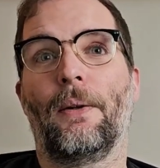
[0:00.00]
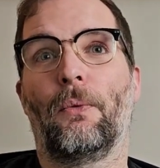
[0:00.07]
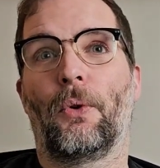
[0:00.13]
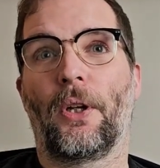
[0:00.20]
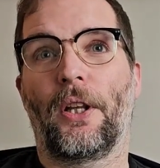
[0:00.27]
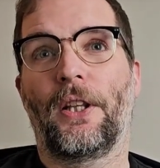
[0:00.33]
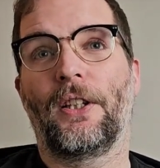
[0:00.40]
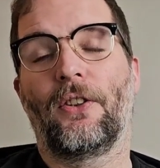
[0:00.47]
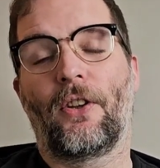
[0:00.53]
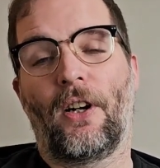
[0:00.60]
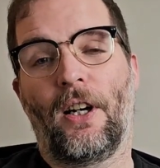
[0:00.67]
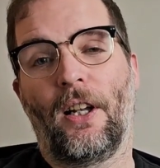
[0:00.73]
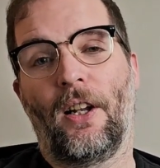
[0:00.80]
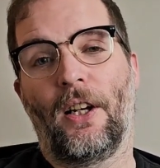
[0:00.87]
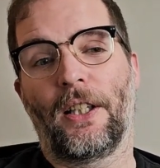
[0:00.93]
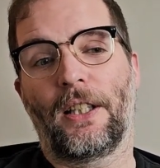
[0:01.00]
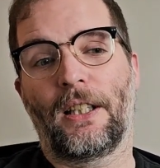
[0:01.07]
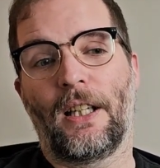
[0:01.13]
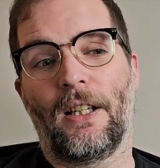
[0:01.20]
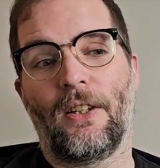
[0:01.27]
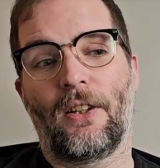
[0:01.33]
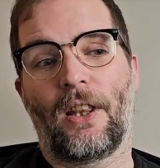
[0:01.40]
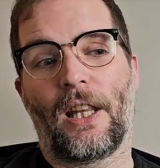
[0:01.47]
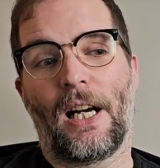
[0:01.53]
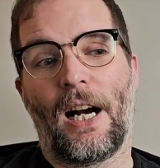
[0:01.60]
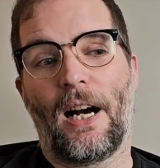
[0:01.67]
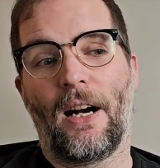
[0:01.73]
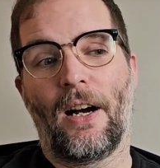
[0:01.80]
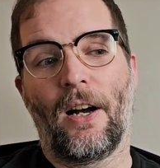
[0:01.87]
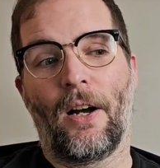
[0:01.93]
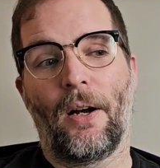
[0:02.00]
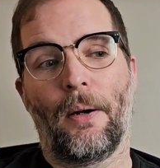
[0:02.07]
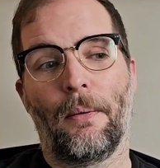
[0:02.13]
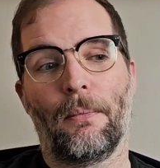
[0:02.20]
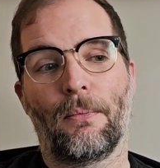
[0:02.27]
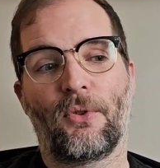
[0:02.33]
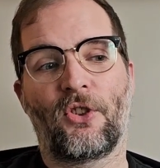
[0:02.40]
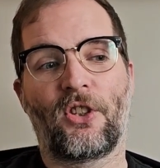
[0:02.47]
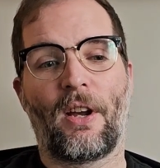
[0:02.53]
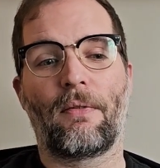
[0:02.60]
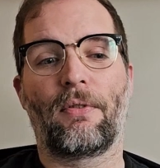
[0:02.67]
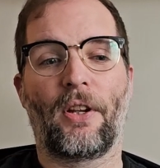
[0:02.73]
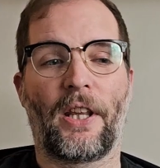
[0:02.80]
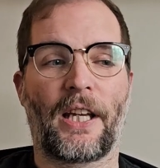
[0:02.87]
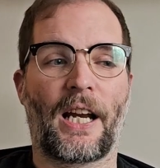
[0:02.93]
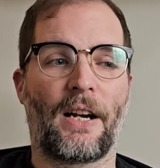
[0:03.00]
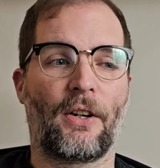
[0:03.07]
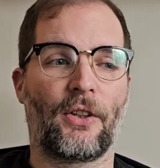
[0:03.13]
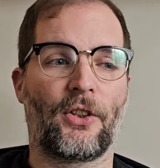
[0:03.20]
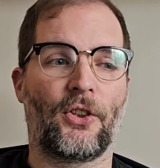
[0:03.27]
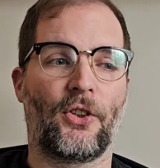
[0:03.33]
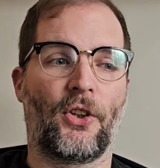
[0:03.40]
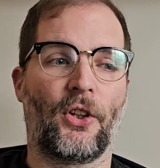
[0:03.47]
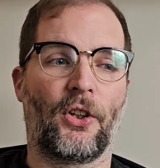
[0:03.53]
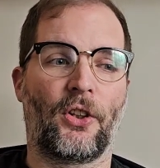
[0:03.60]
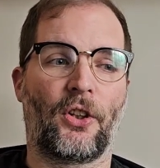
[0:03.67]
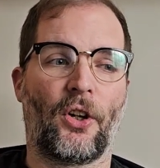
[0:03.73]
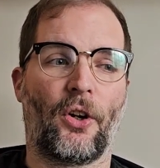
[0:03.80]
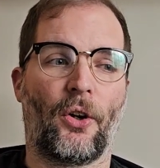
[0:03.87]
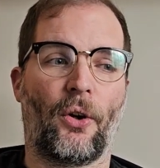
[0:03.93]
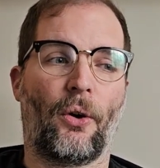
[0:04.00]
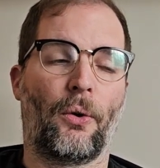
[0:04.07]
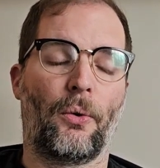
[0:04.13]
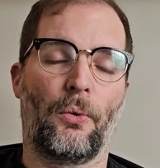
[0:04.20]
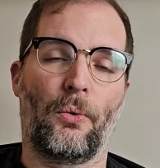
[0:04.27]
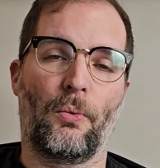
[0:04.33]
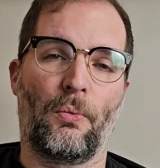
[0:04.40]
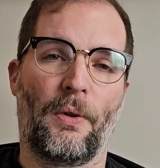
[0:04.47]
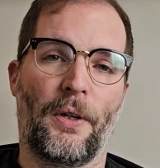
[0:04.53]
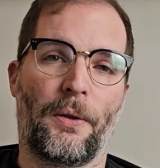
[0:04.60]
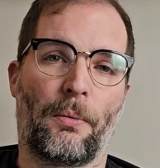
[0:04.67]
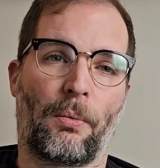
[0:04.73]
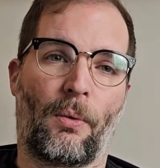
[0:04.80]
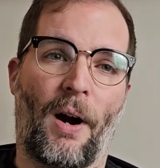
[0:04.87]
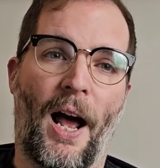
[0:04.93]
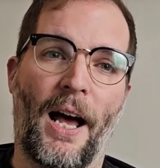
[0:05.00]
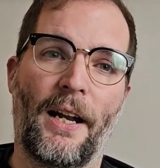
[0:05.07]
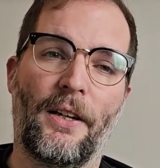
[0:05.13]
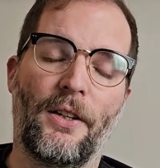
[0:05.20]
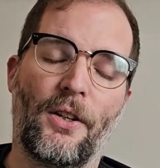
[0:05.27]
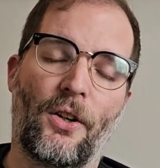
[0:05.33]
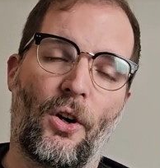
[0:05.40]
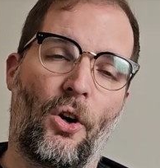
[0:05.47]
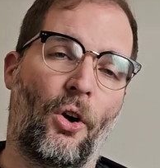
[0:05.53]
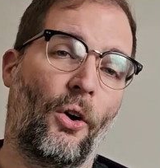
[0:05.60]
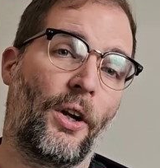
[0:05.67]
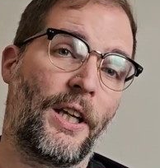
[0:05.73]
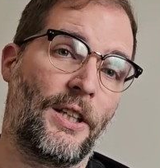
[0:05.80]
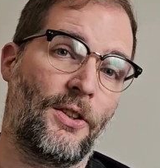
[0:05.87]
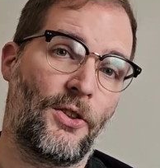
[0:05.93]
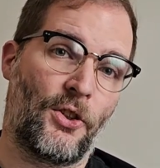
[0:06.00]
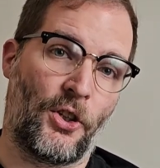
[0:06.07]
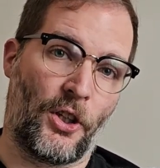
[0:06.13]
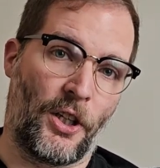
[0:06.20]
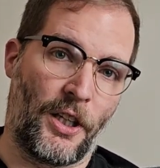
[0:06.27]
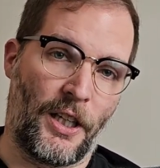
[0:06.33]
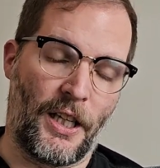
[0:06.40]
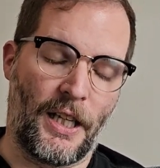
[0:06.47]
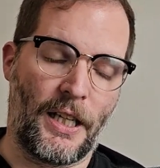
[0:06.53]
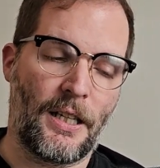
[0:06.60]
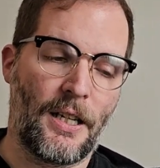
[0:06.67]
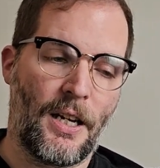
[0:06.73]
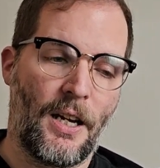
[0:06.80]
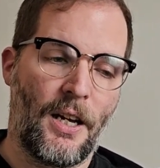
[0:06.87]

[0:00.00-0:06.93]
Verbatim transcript: one of the things that I liked is that um, several of the characters that go with Rand on his journey